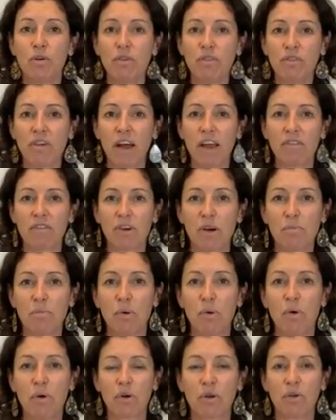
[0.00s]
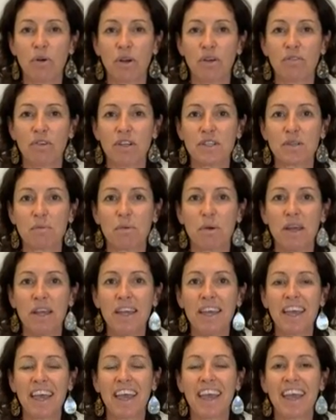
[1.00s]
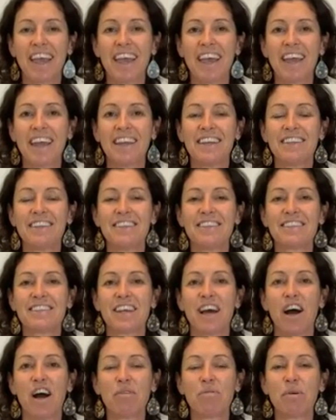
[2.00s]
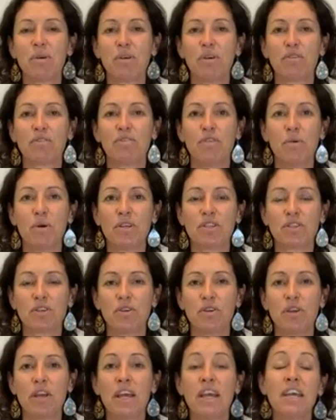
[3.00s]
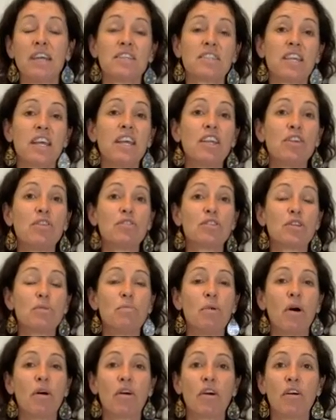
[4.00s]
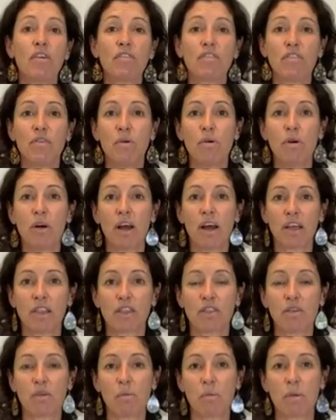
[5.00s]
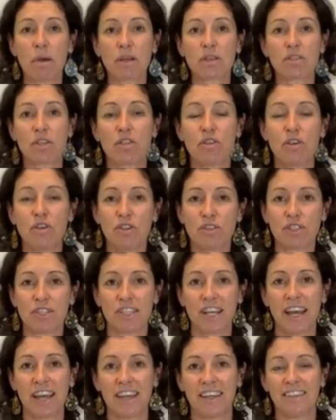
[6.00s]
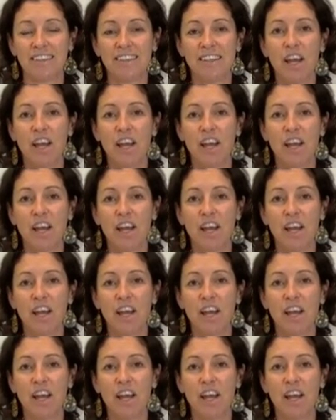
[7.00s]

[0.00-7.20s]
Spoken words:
is your favourite pork loin recipe, and I will look forward to seeing you tomorrow for Thermomix Thursday.